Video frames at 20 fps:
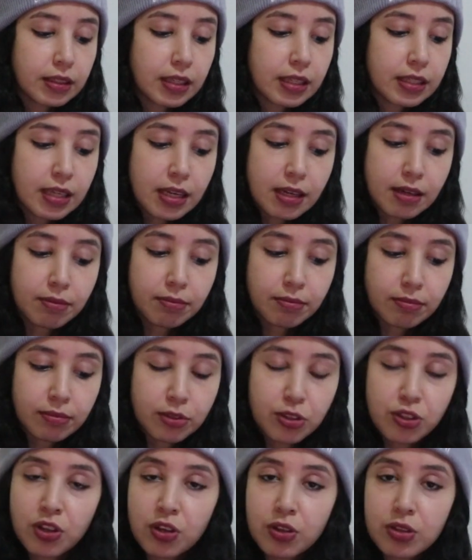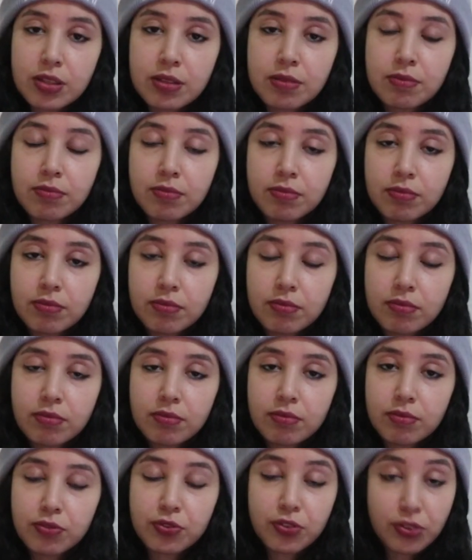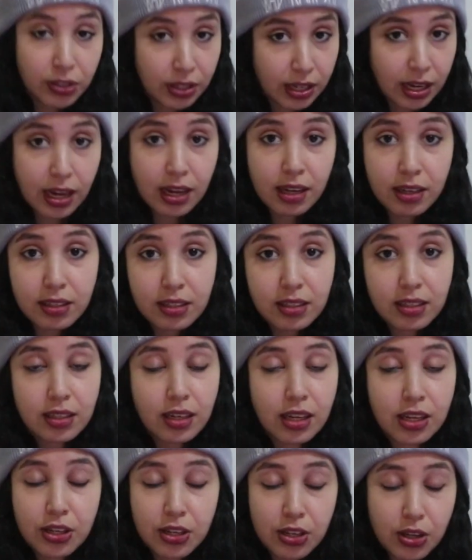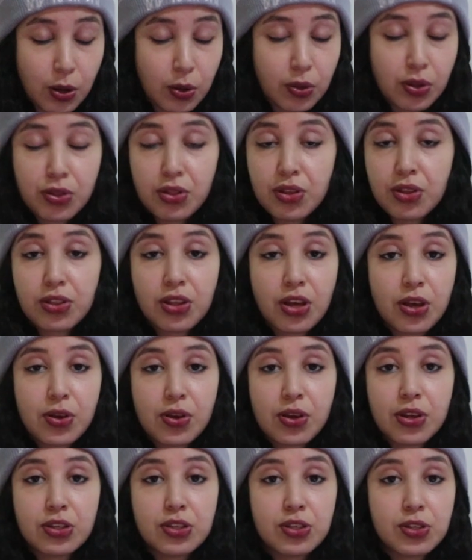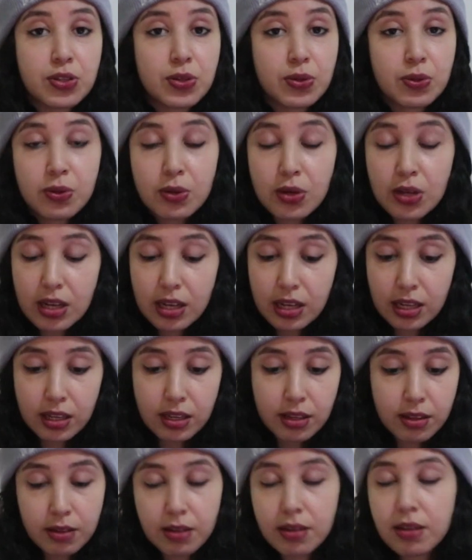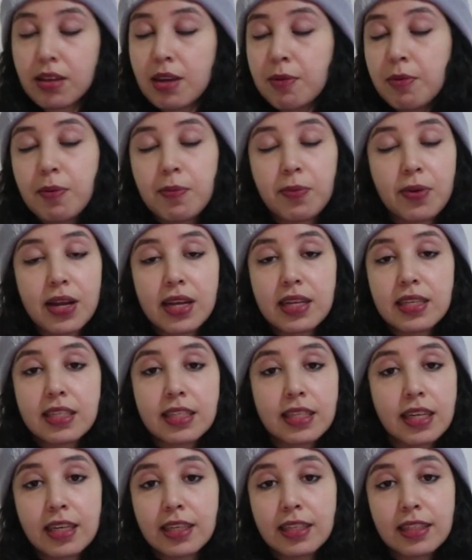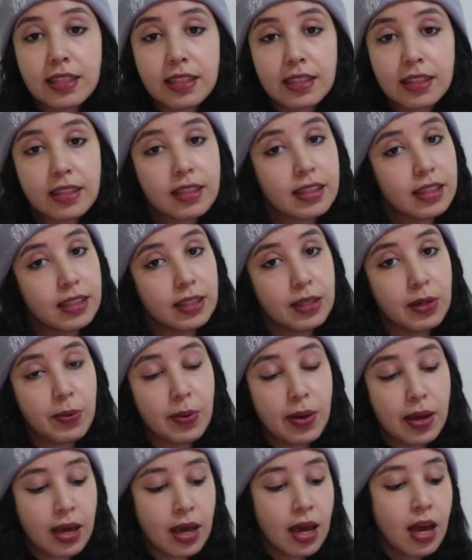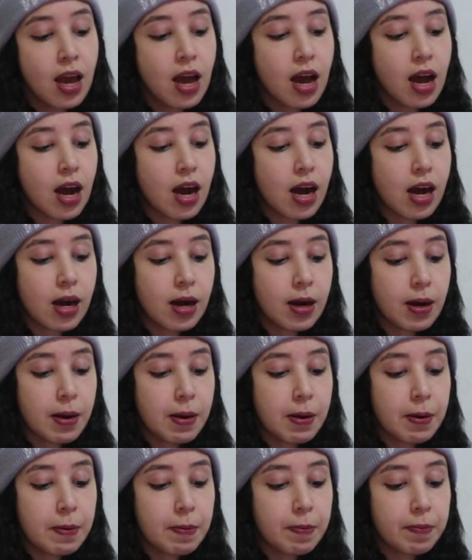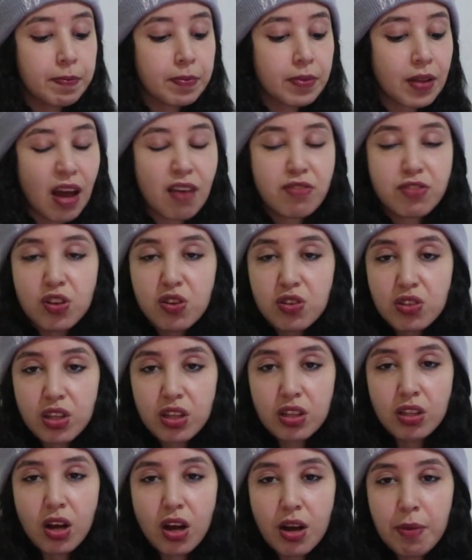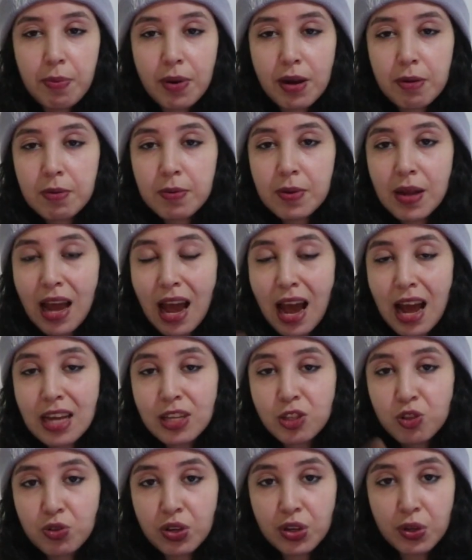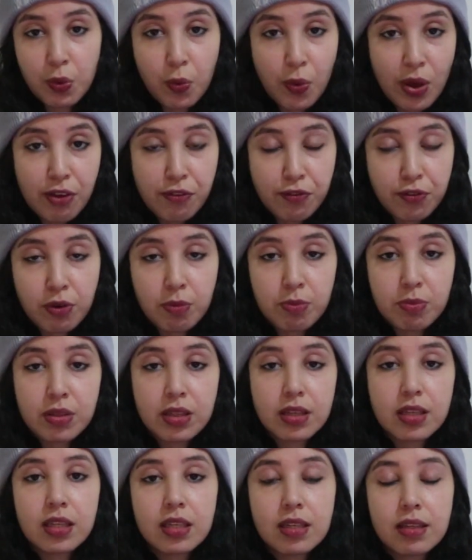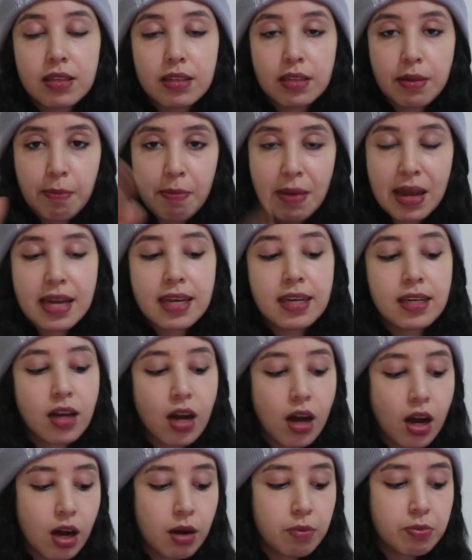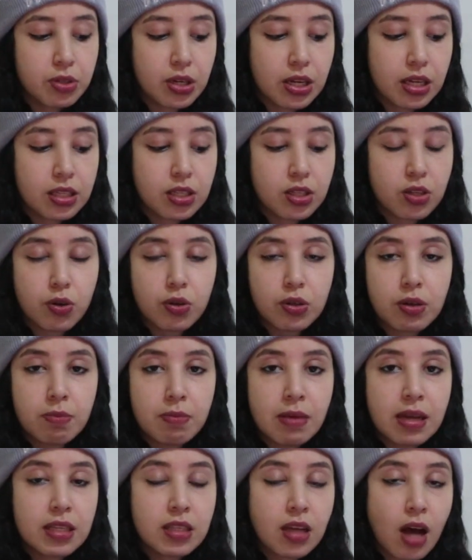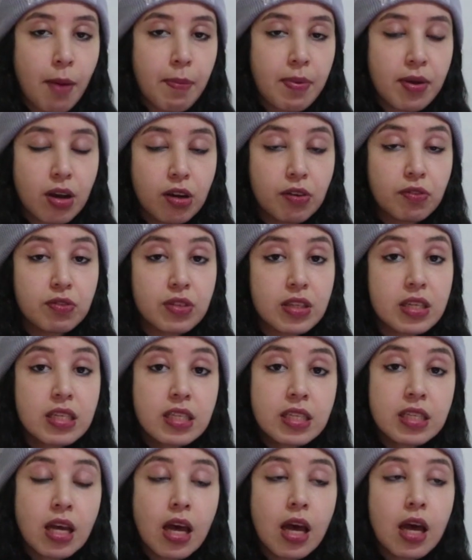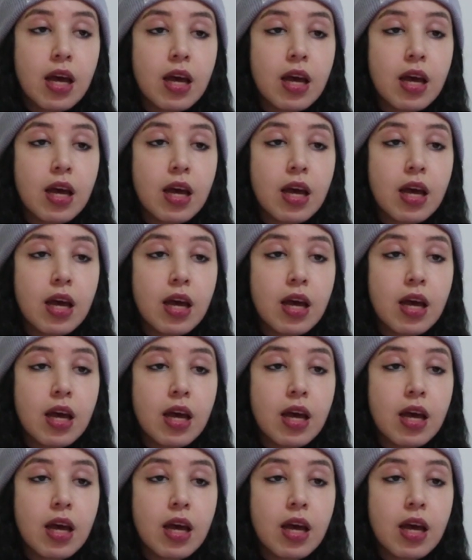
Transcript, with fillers: and yeah, let's not forget, like, the only thing that you can do, keep on praying to God. Anyway, I've talked a lot. Probably I strayed away from the main object or the main topic of this,